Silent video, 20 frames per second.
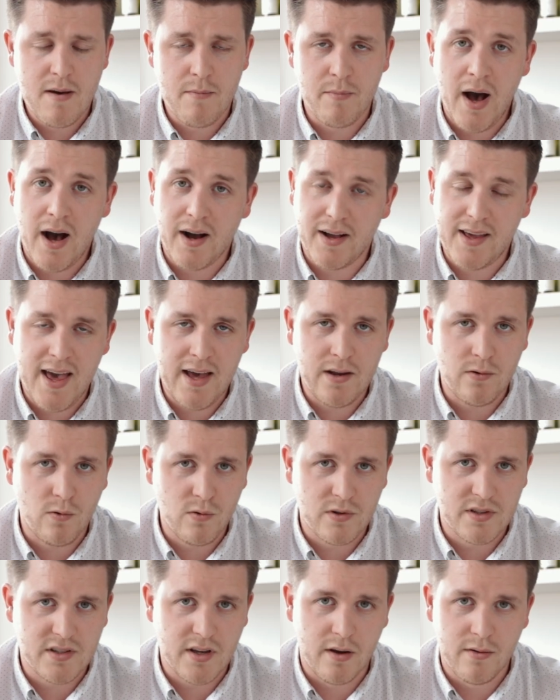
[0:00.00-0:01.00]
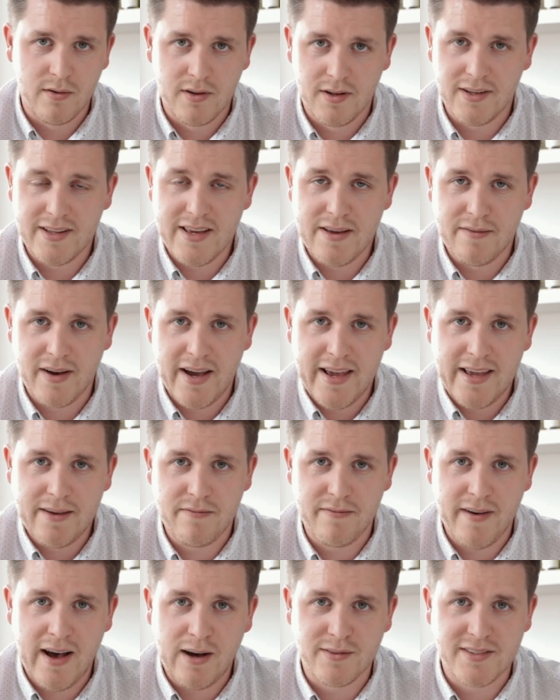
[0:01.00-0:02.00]
but can also leave a
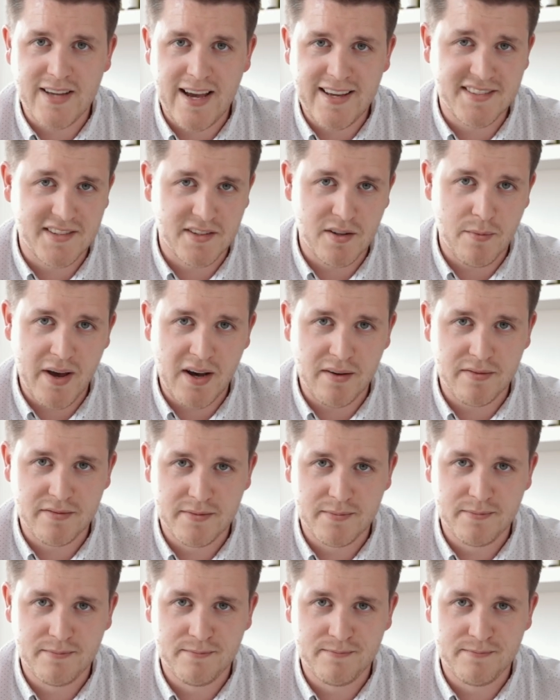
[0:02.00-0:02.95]
foul taste in the mouth.